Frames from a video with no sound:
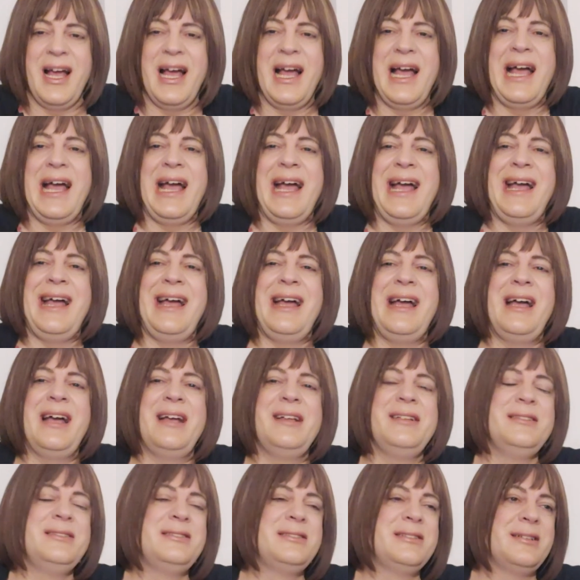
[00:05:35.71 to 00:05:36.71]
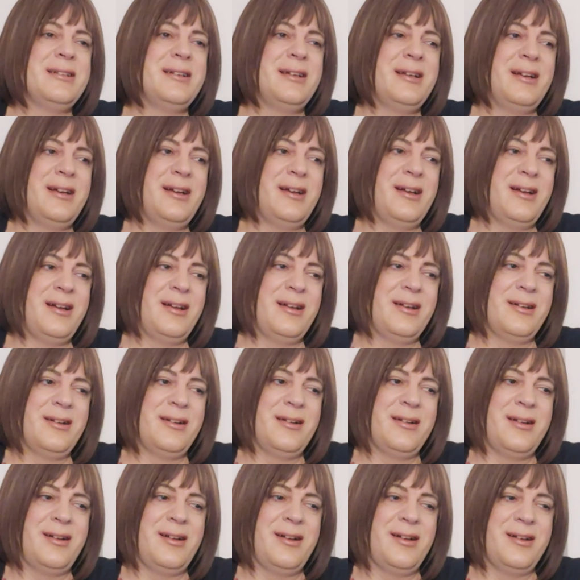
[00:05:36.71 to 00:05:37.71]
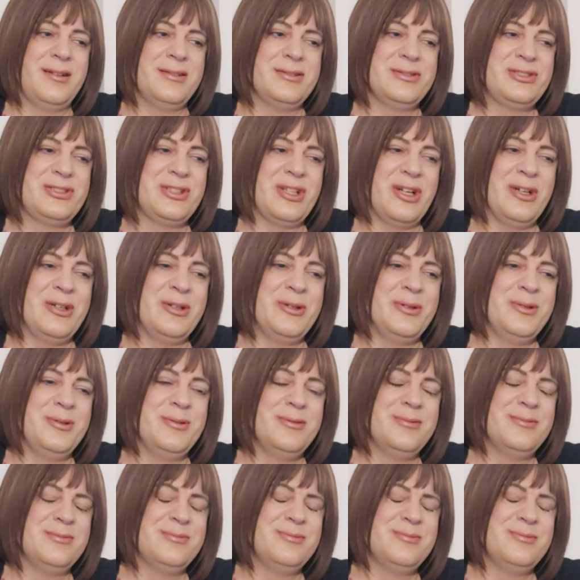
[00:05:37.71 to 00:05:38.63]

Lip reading: And so